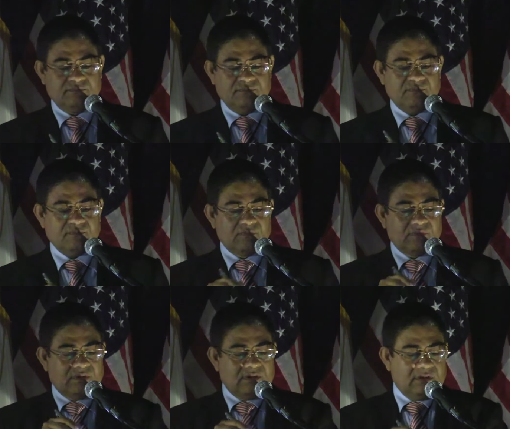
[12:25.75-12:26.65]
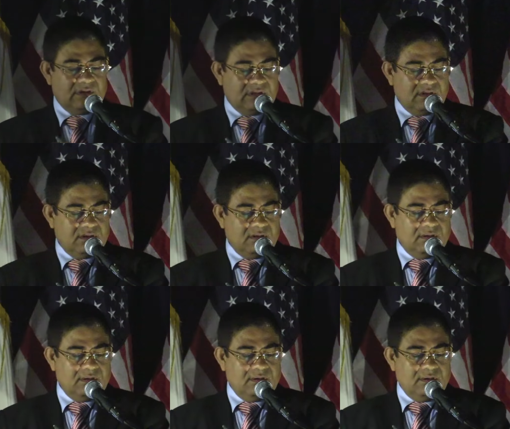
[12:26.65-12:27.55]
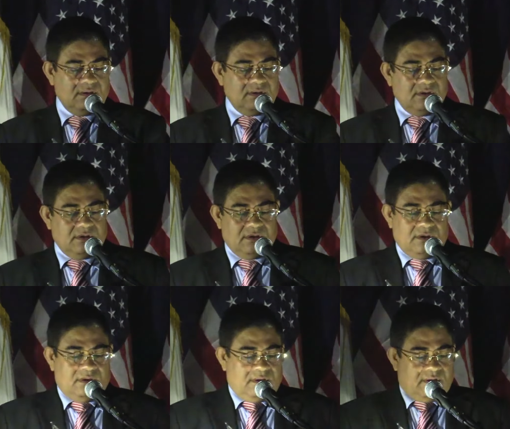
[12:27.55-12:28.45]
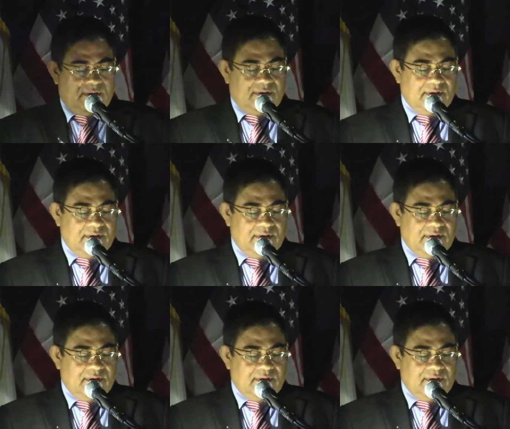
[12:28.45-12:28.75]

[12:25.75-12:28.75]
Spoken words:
Nothing is said.